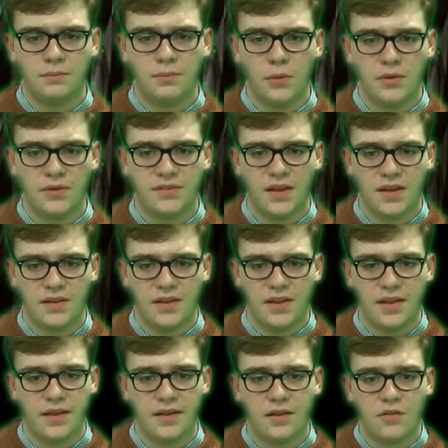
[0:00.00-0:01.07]
building
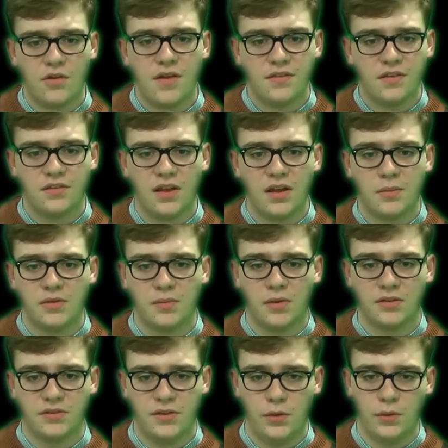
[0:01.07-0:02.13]
technique creates excitement
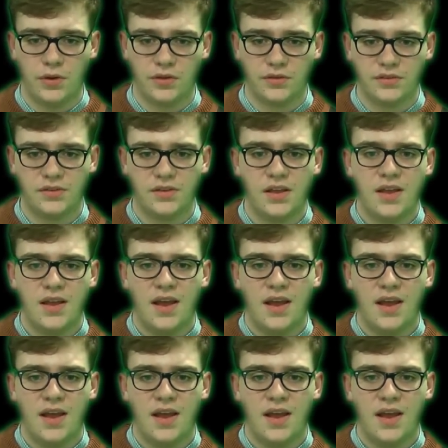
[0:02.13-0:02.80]
amongst the audience,